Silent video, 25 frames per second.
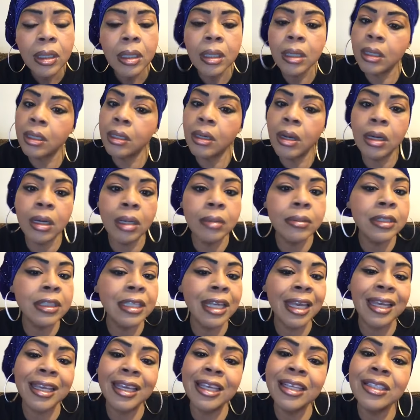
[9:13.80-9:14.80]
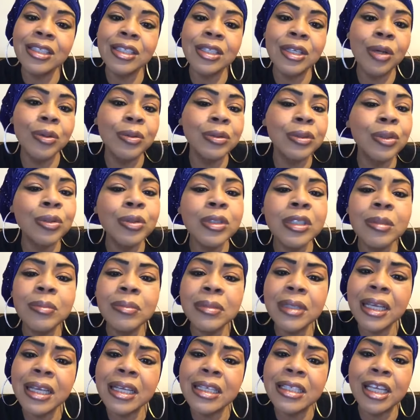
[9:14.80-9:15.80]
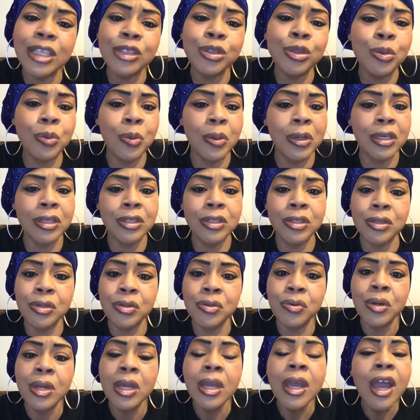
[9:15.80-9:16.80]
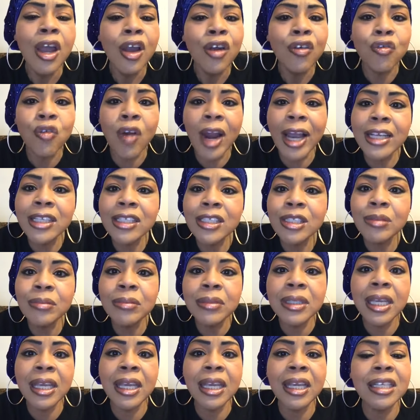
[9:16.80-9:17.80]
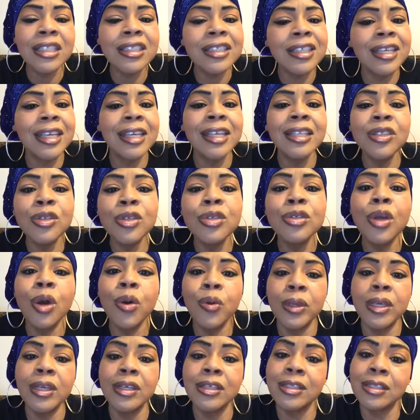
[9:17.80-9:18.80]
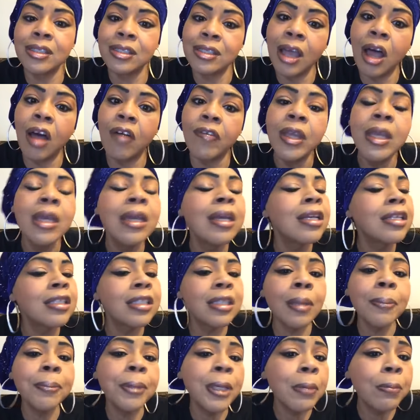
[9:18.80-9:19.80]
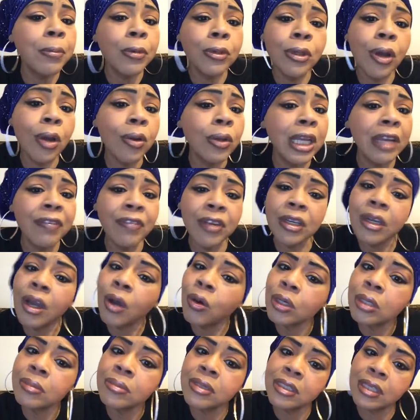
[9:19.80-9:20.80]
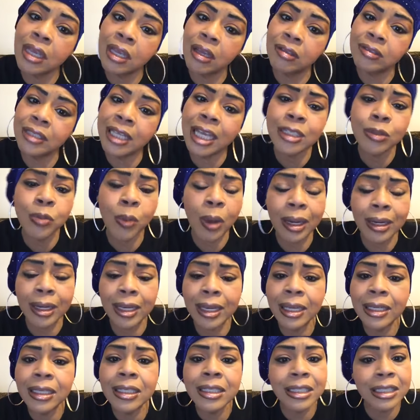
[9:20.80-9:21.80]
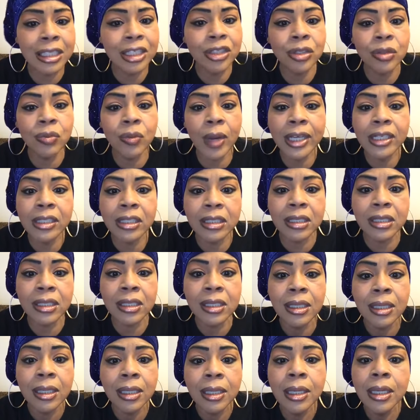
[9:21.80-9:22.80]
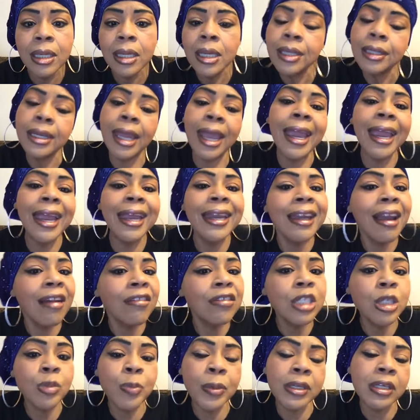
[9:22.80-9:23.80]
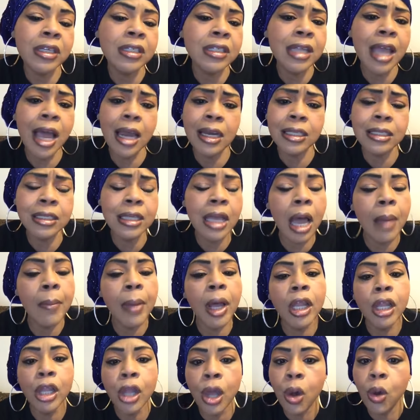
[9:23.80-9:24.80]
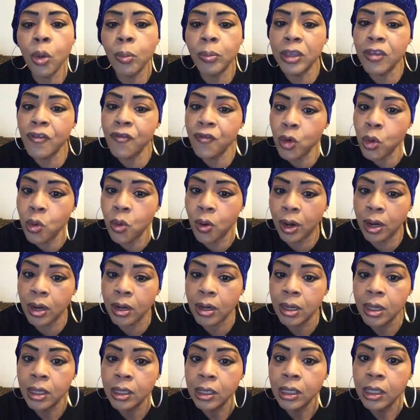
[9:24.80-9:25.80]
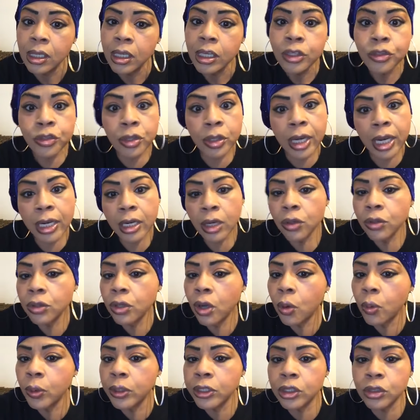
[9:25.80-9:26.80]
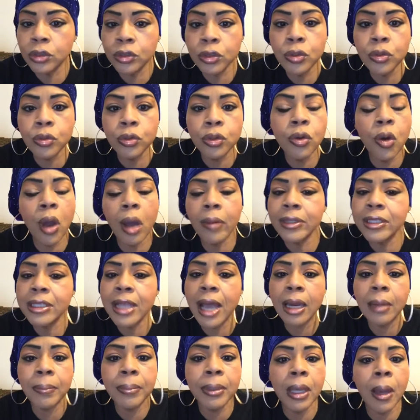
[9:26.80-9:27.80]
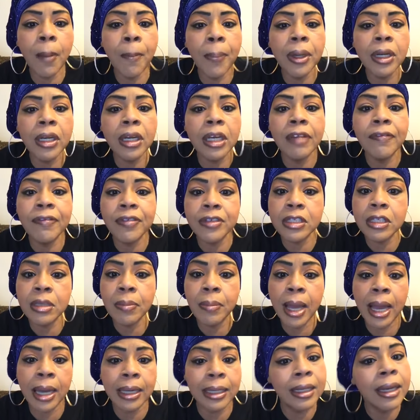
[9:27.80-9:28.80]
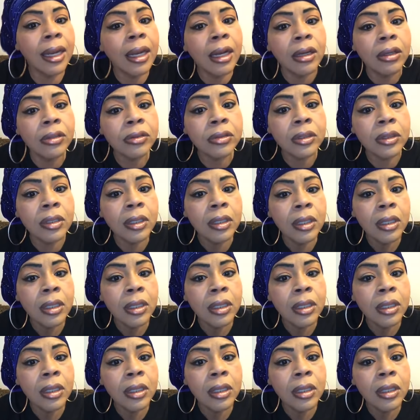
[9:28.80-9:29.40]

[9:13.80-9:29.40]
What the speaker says: You know what I'm saying? Do some things that you want to do. Write some things. Get to know yourself. Some people don't even know themselves. That's why they're in this situation. They ain't never spent this kind of time alone before. So they don't know what to do. You always got to be up underneath for somebody else.